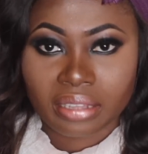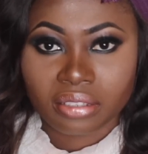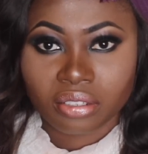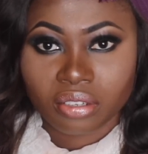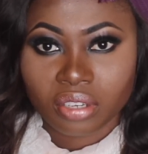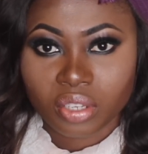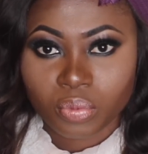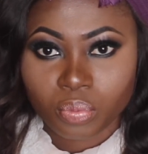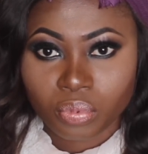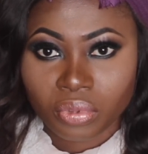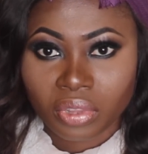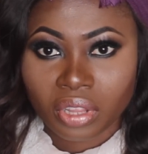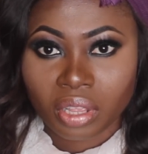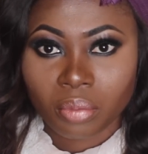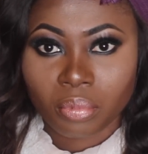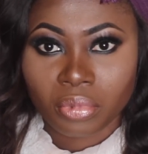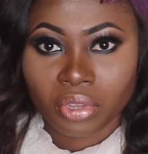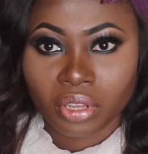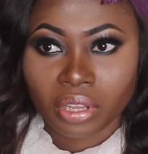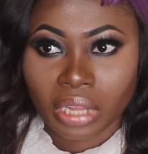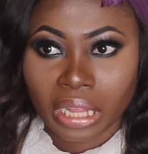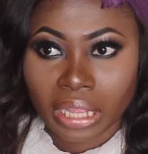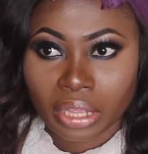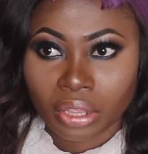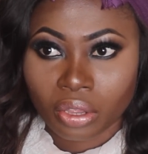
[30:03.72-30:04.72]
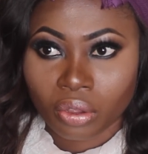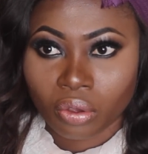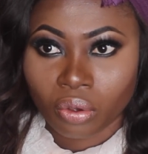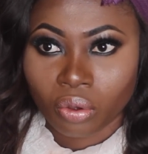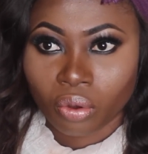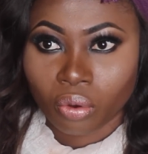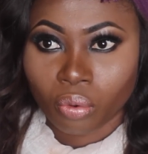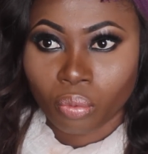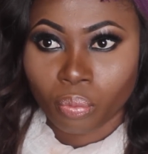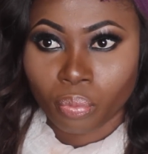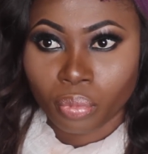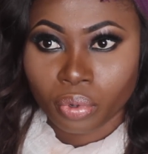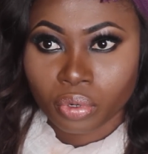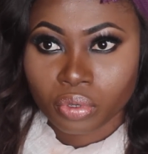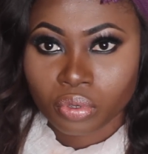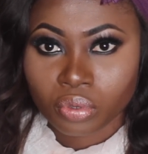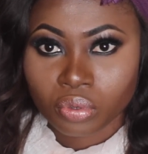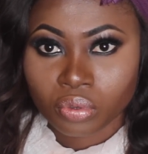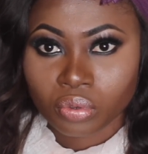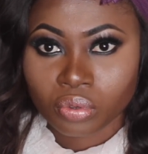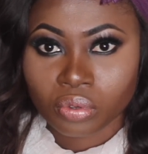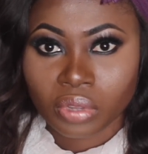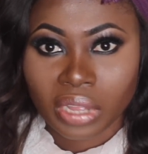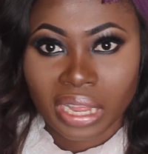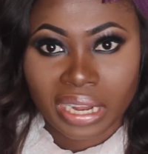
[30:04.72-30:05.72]
just put them in like your
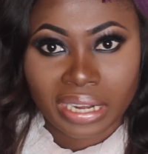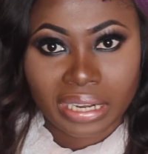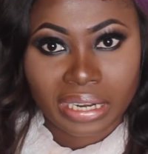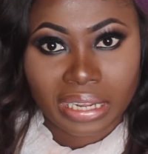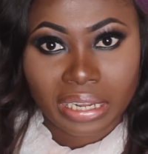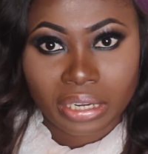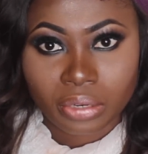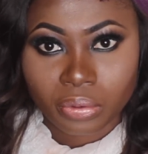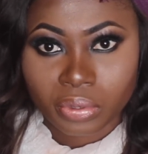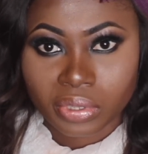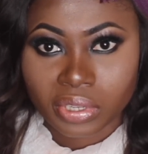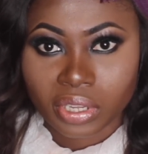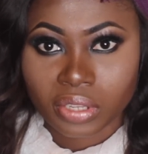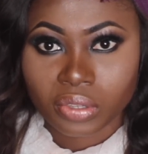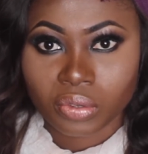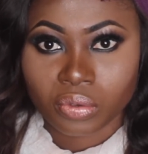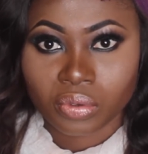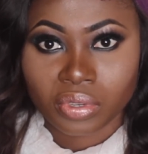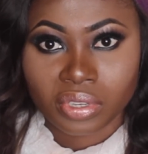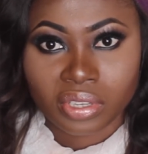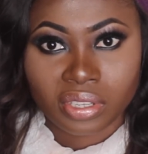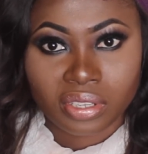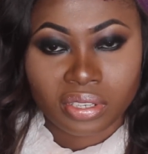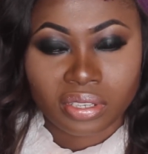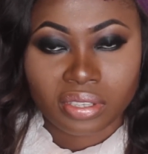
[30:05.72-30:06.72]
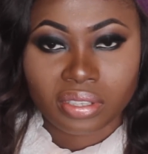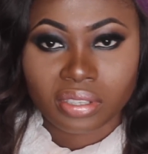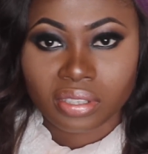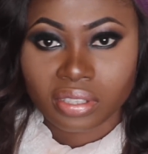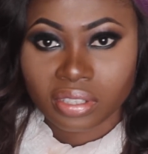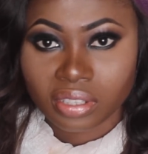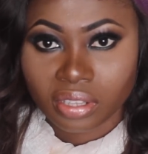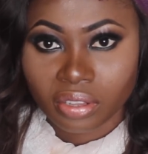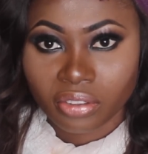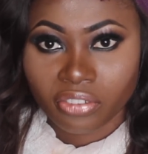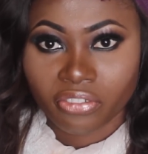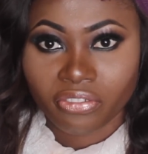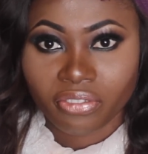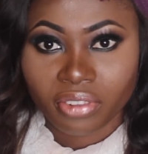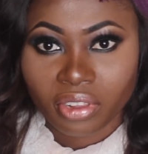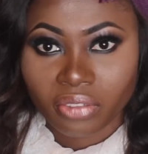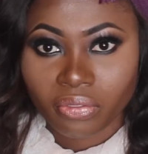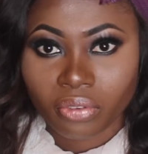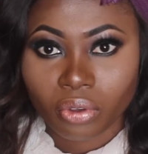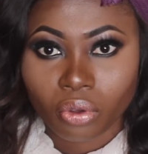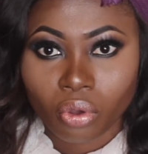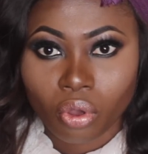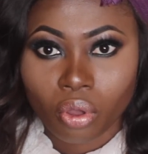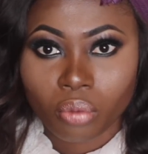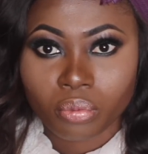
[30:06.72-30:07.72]
bottle and add water to it. The
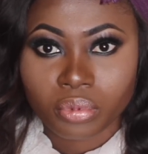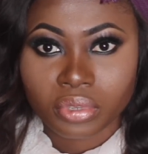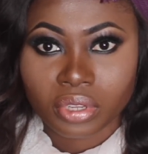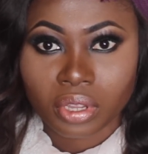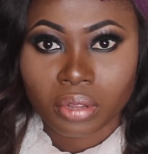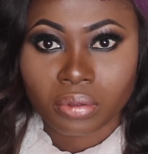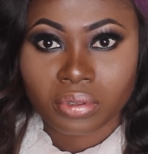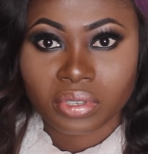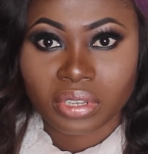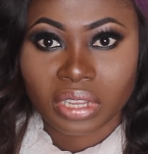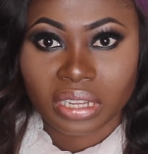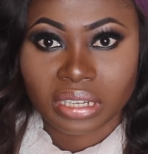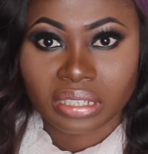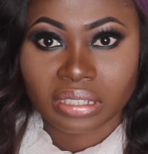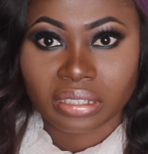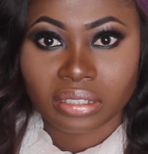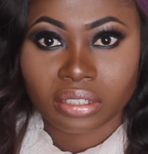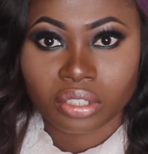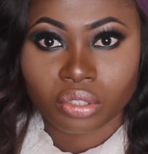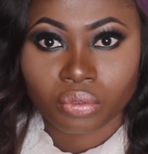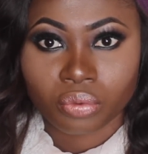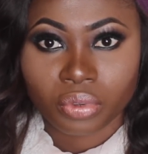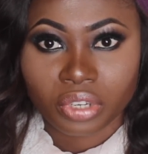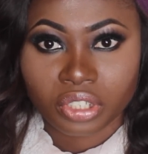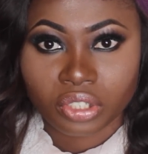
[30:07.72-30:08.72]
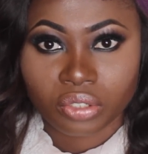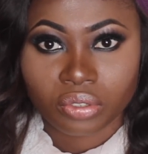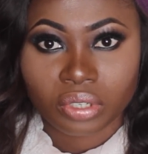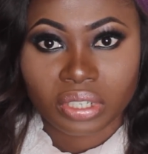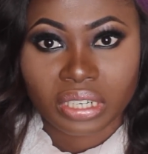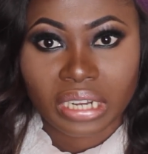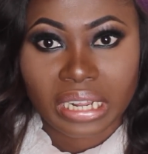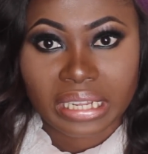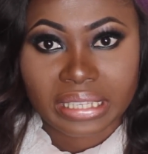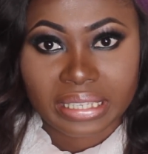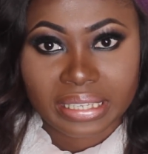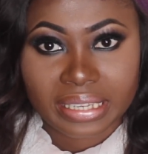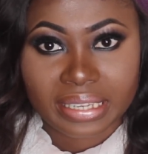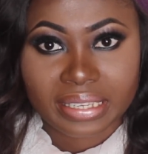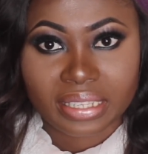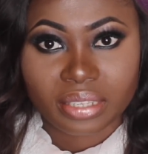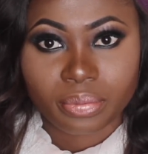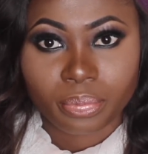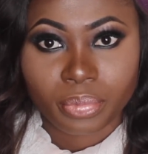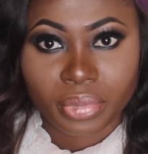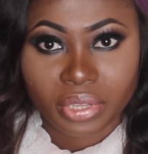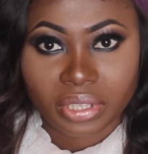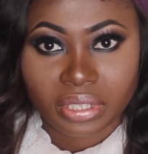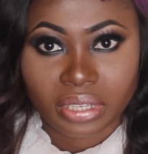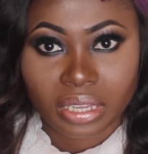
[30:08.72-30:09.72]
flavor comes out and you enjoy that
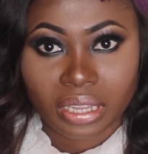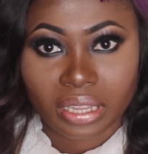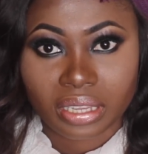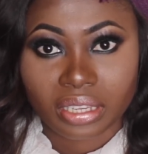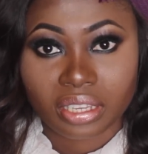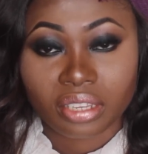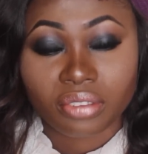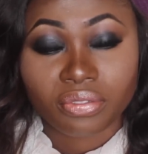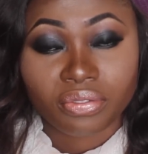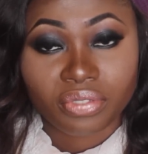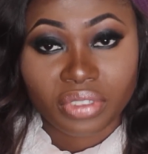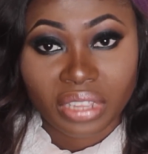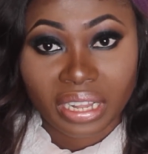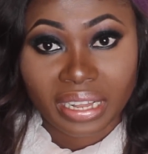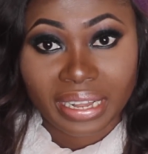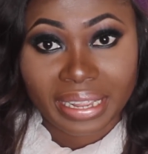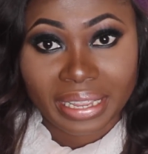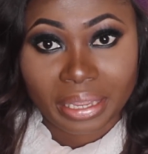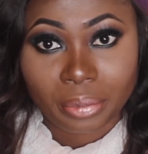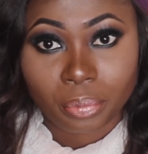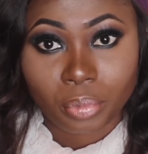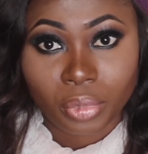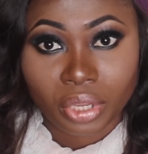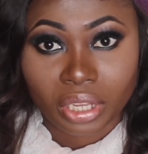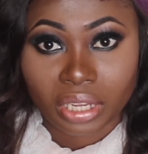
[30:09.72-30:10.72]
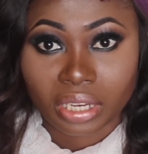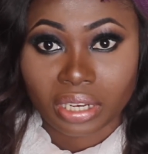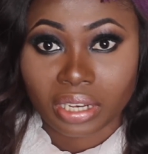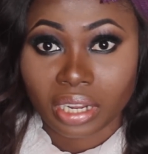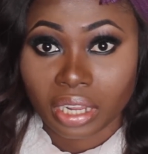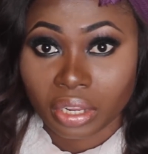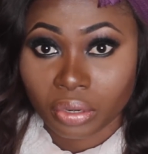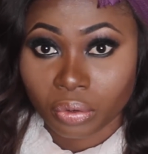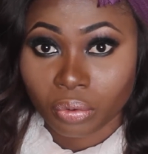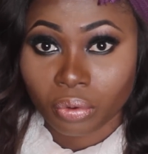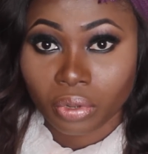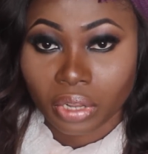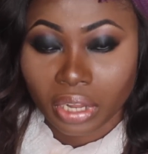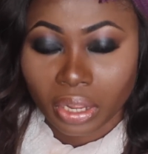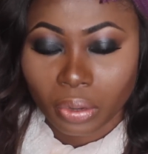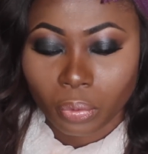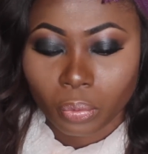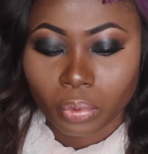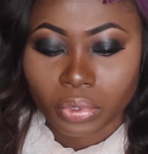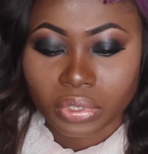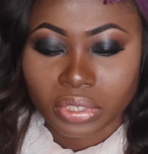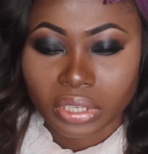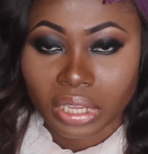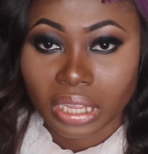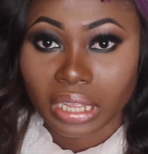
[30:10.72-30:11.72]
taste better. If you're like me, that you don't like
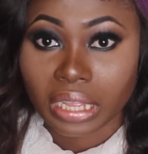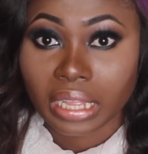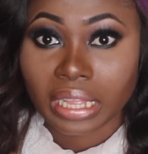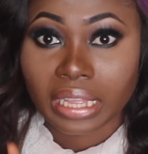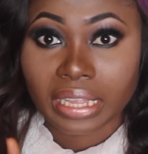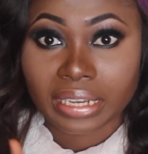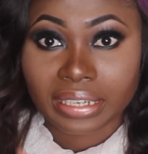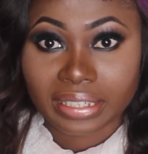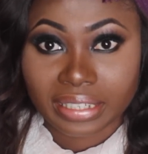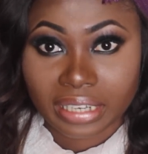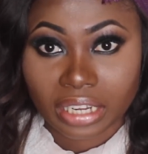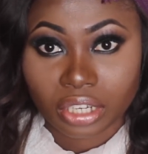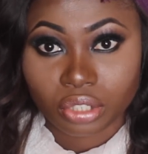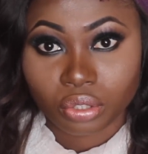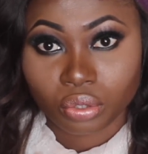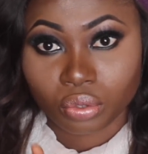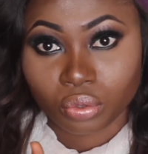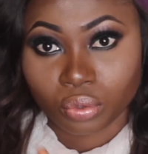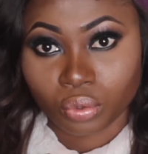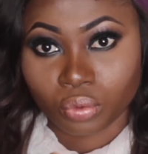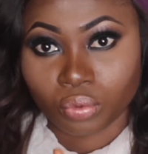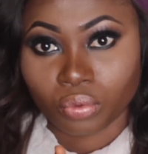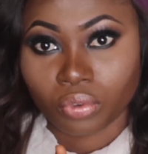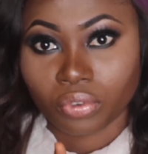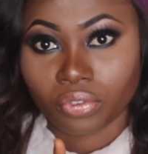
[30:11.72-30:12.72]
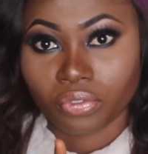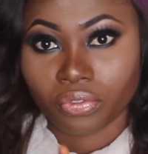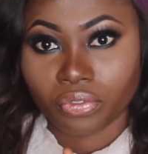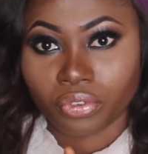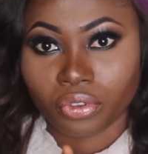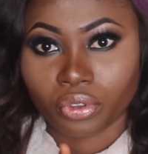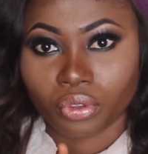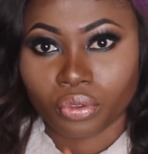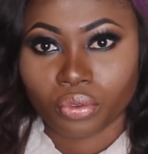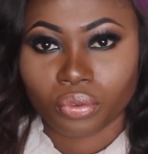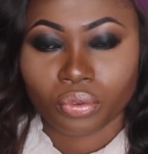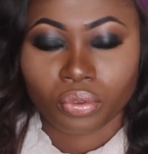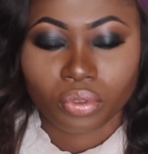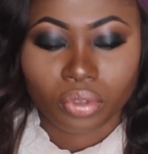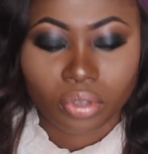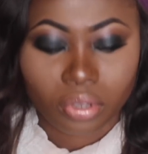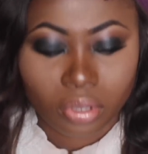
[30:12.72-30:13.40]
water, that should work for you.